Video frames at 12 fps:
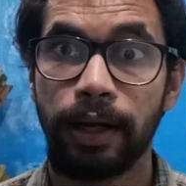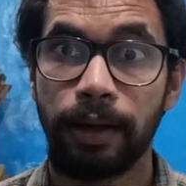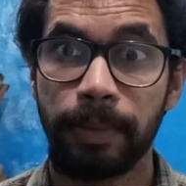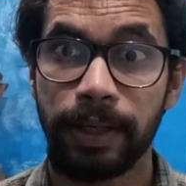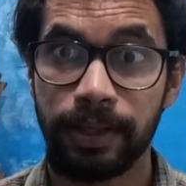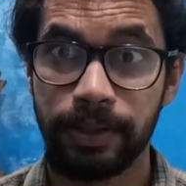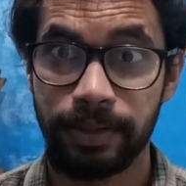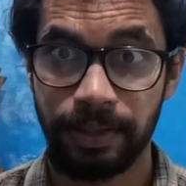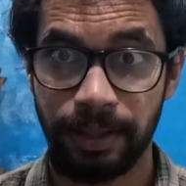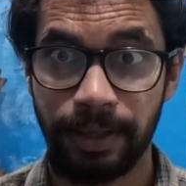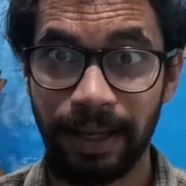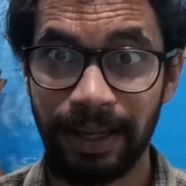Because
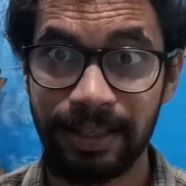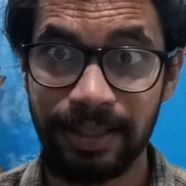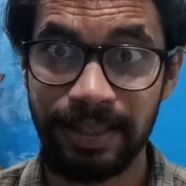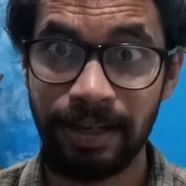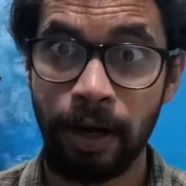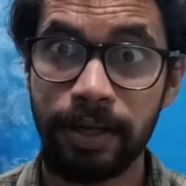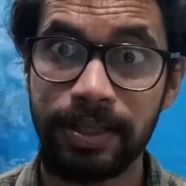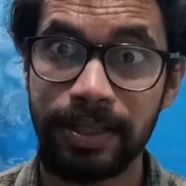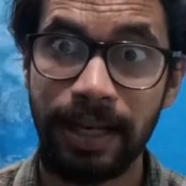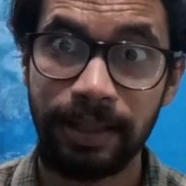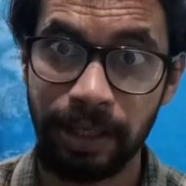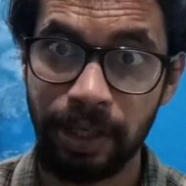it's not just
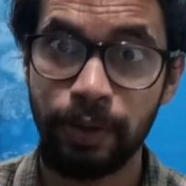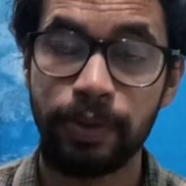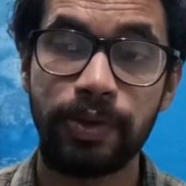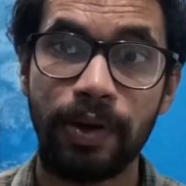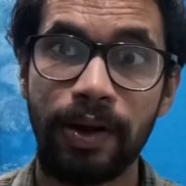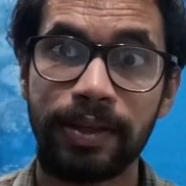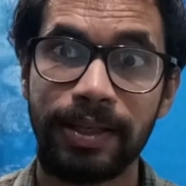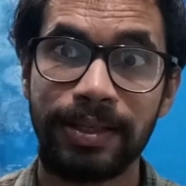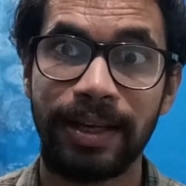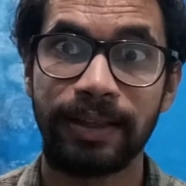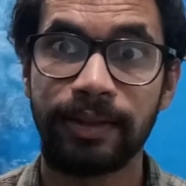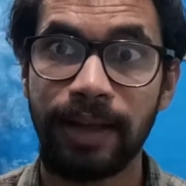like the huge rocks, it's
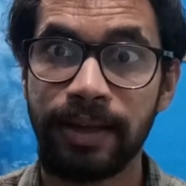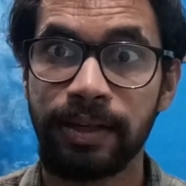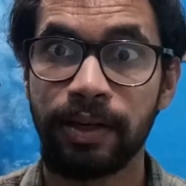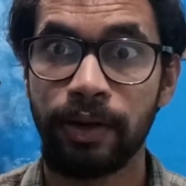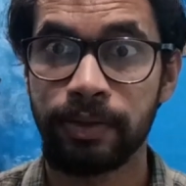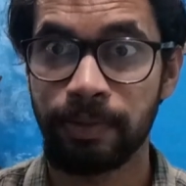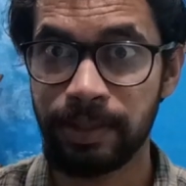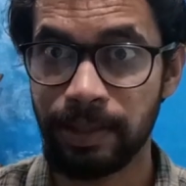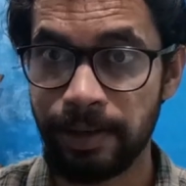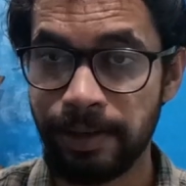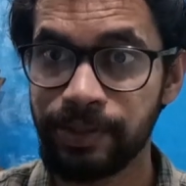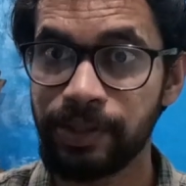like the tiny rocks which
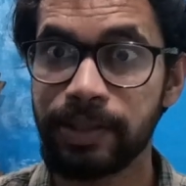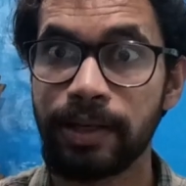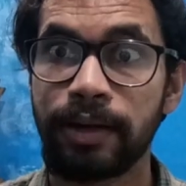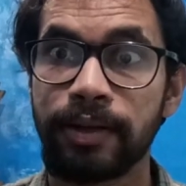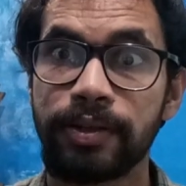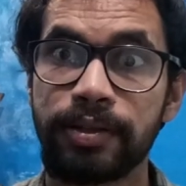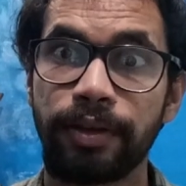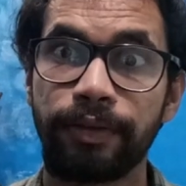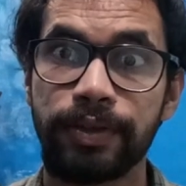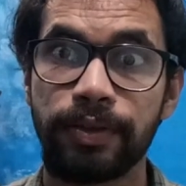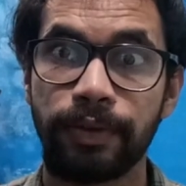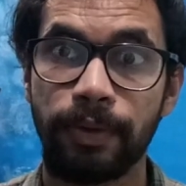are just under the
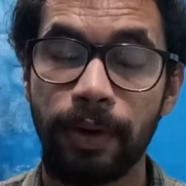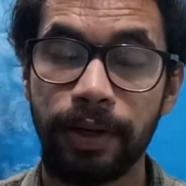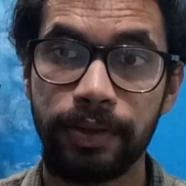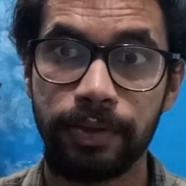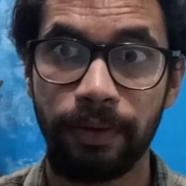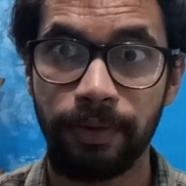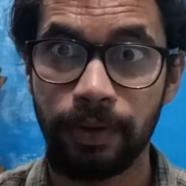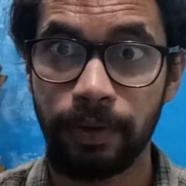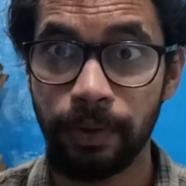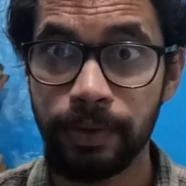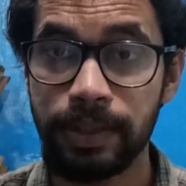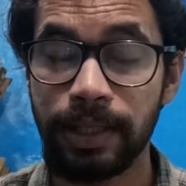surface of the water. So if you
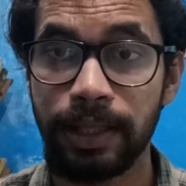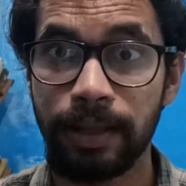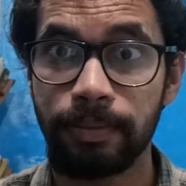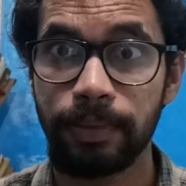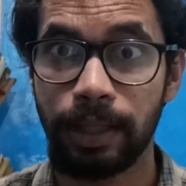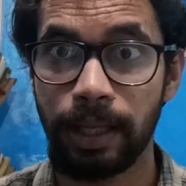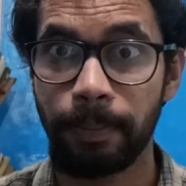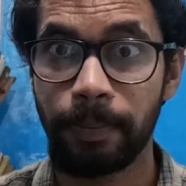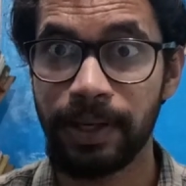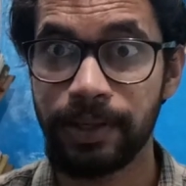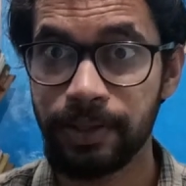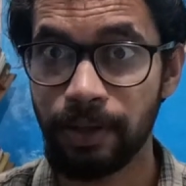don't see them, they
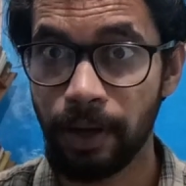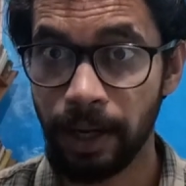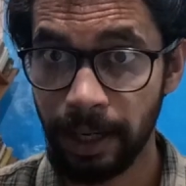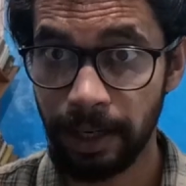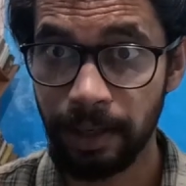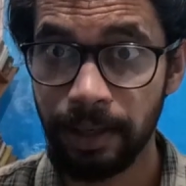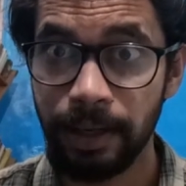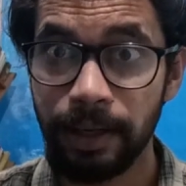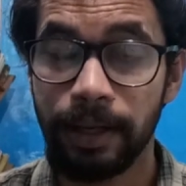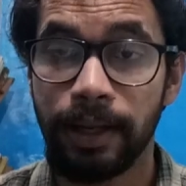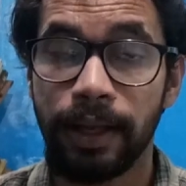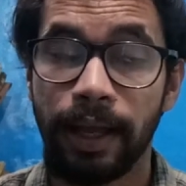pierce your hull,
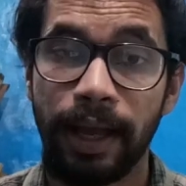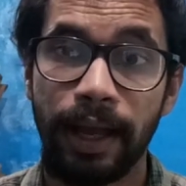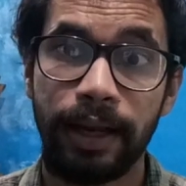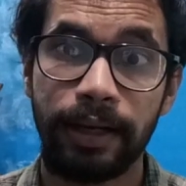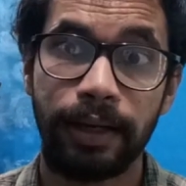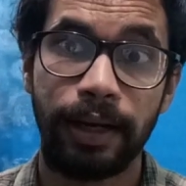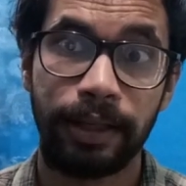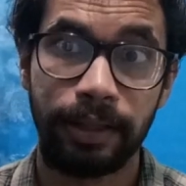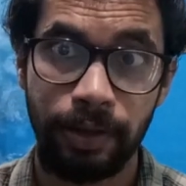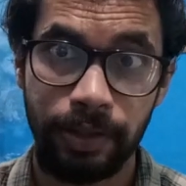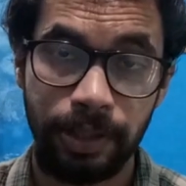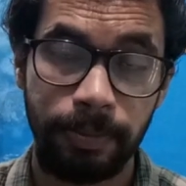and like
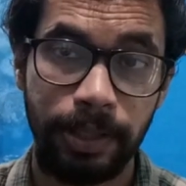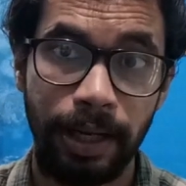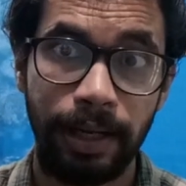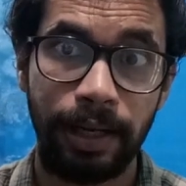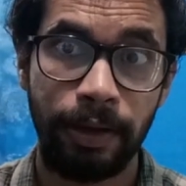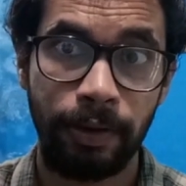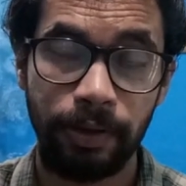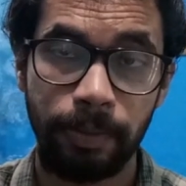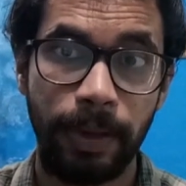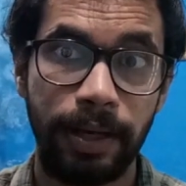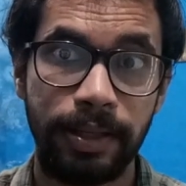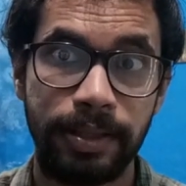your ship's hull, the
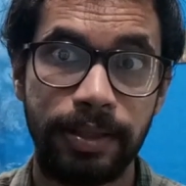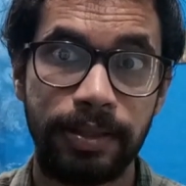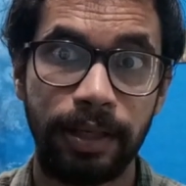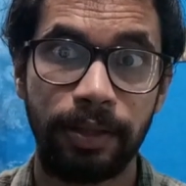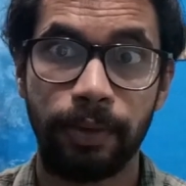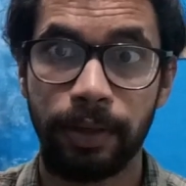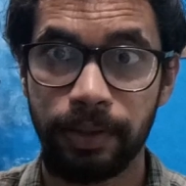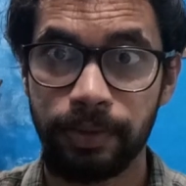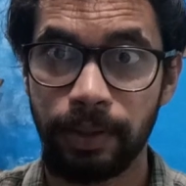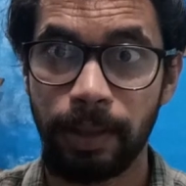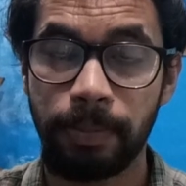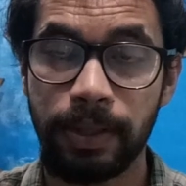part that's inside the water. So
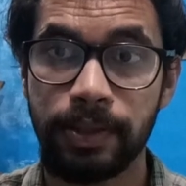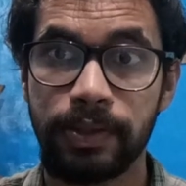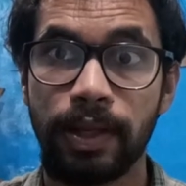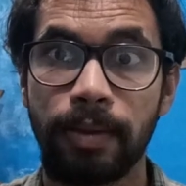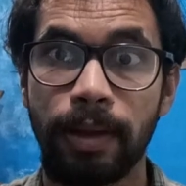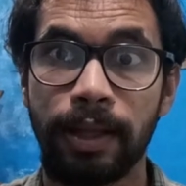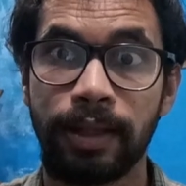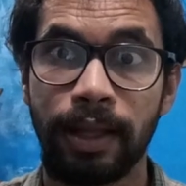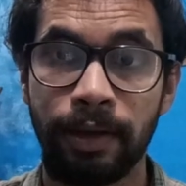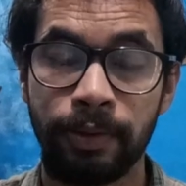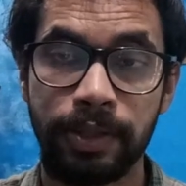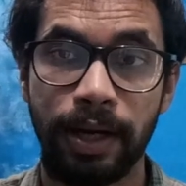they pierce them and then
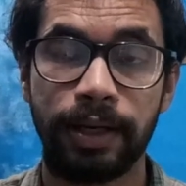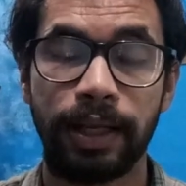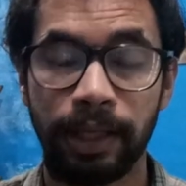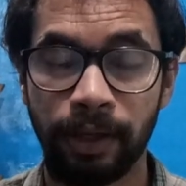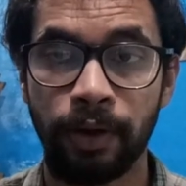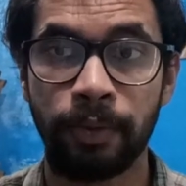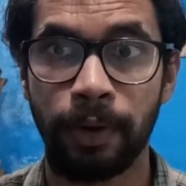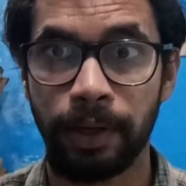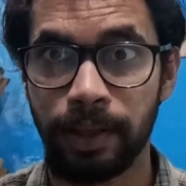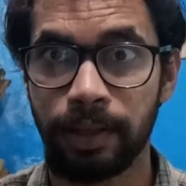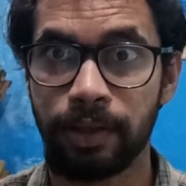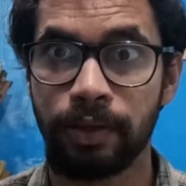you start taking on water
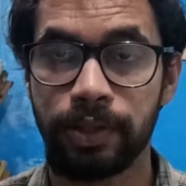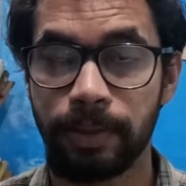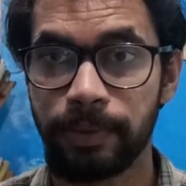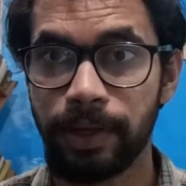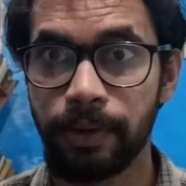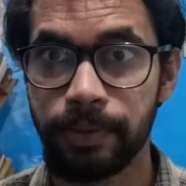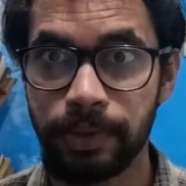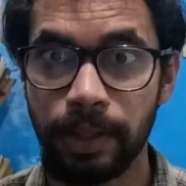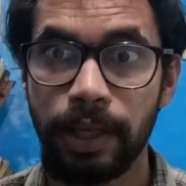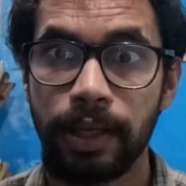and your ship drowns.